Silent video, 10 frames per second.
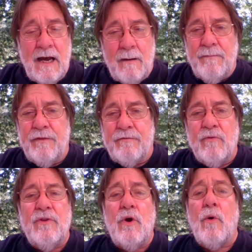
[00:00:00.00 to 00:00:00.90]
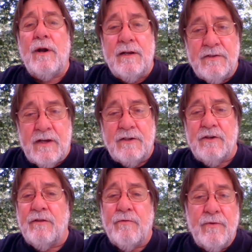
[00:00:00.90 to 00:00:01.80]
up through the
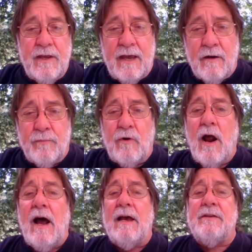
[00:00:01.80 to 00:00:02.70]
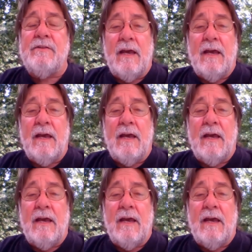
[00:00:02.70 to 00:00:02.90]
organization, through the enterprise,